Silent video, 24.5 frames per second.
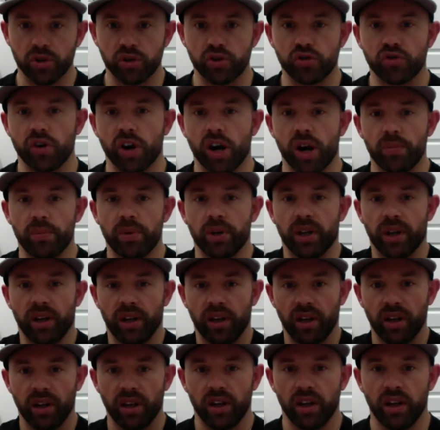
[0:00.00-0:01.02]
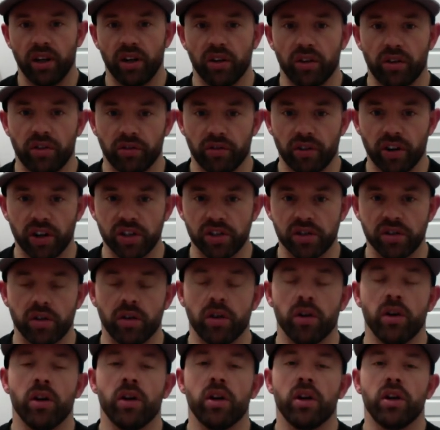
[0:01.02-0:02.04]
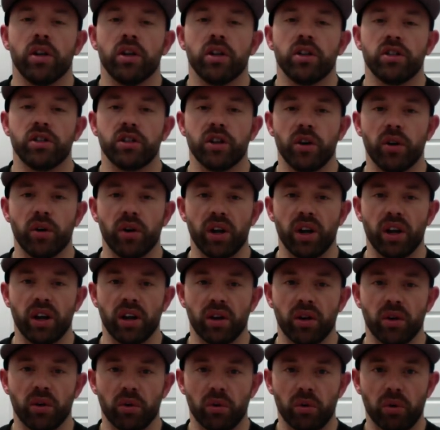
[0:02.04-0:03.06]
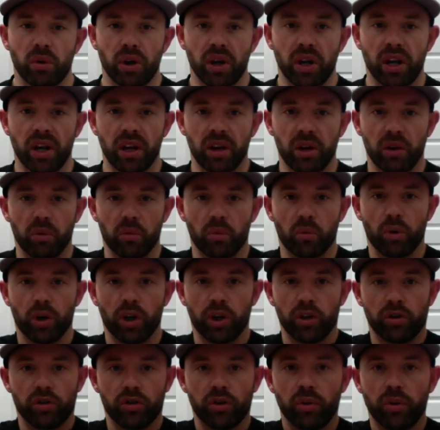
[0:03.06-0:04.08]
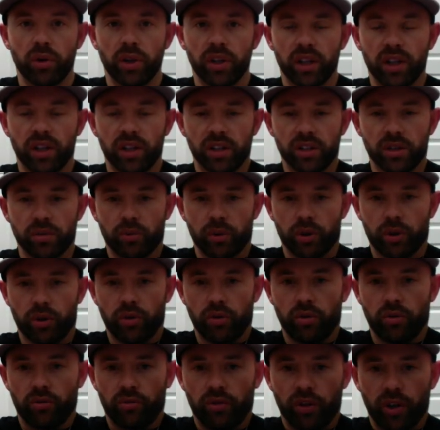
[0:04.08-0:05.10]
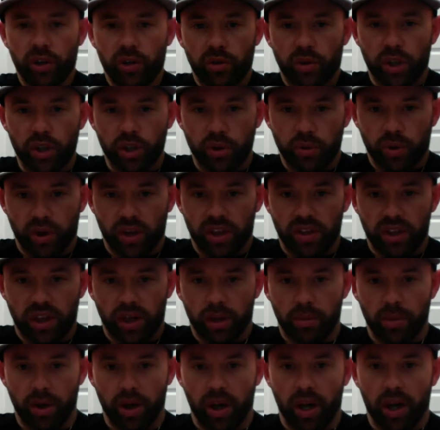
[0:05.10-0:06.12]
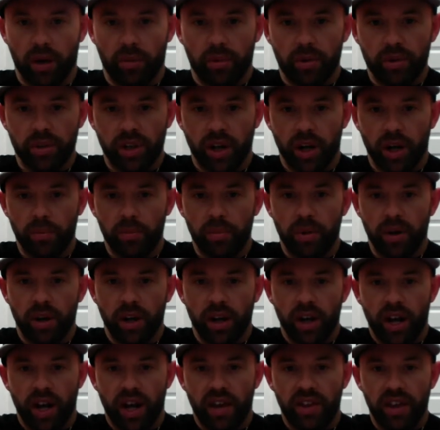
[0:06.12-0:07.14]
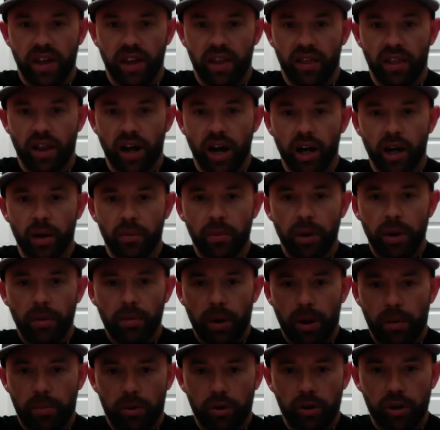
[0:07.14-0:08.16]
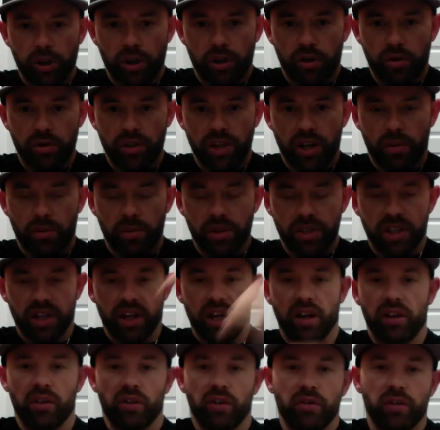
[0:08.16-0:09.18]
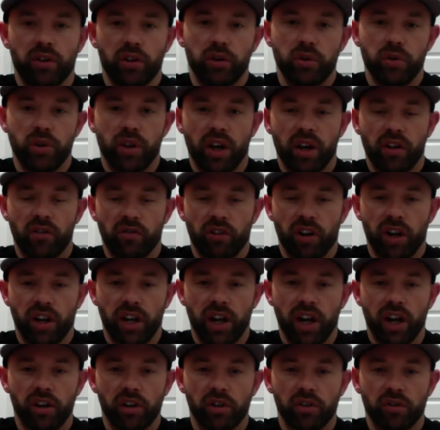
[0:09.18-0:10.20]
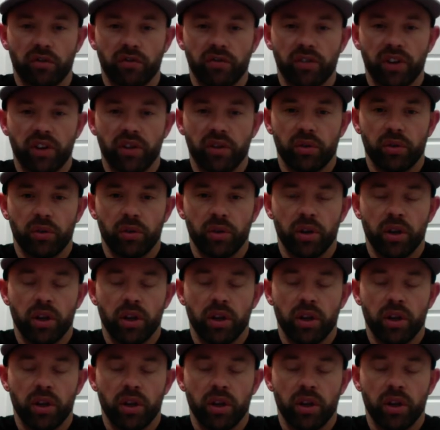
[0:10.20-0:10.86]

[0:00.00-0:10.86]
dropping in a thruster. So when you're doing front squats, you want to think about elbows up and then lock them in by pushing those elbows together. If you do that right now, you'll feel